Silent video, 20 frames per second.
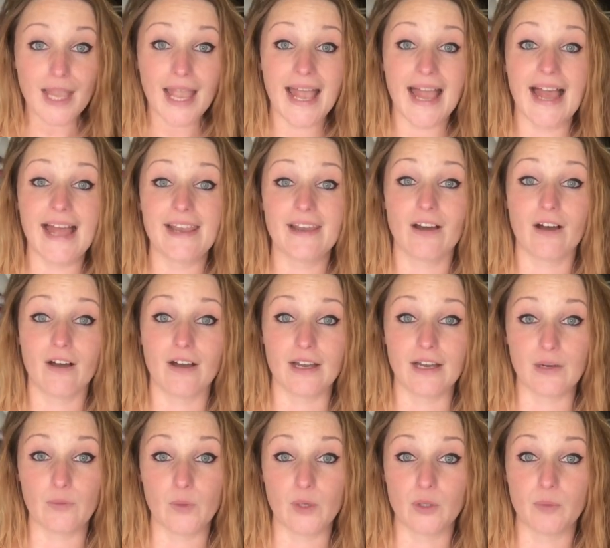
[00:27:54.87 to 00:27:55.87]
and
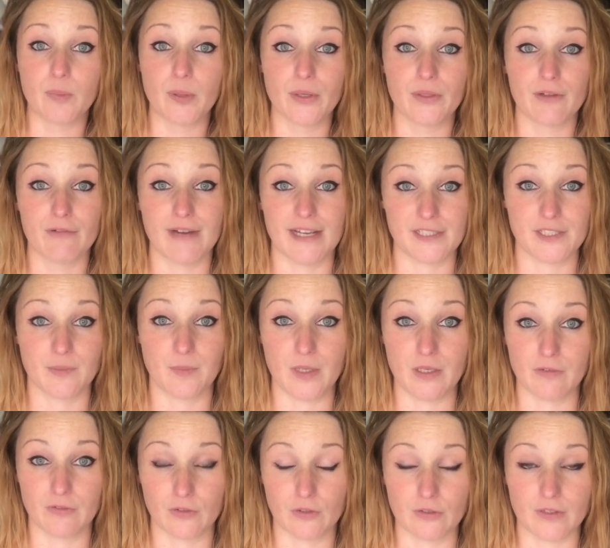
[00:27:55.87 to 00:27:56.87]
I will put the recipe
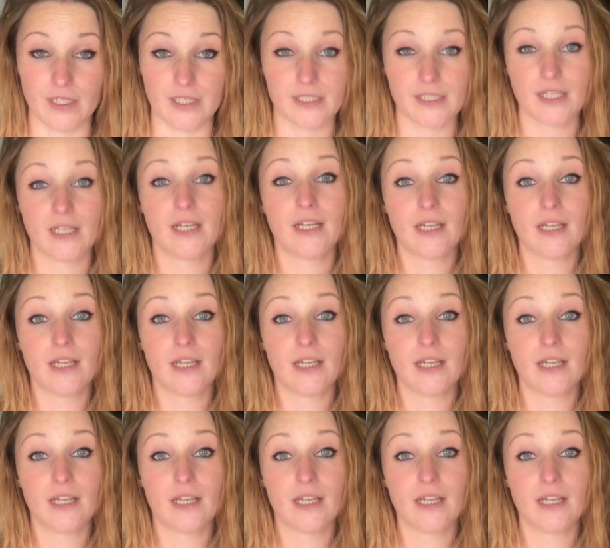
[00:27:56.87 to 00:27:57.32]
for it,